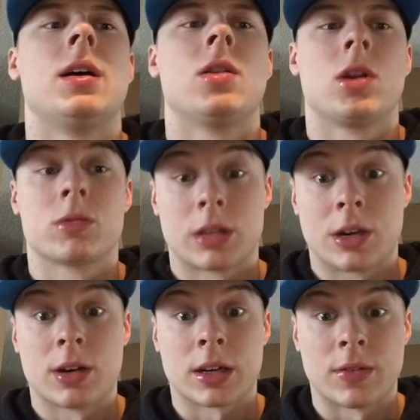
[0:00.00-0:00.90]
along with the
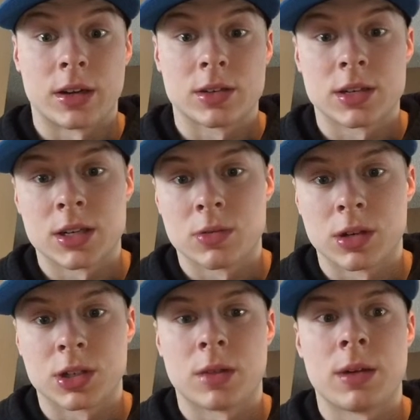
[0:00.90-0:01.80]
corrective exercise
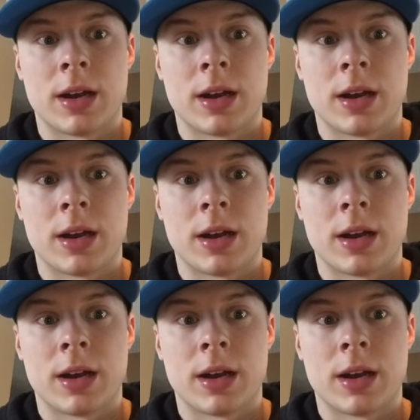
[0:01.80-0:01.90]
workshop,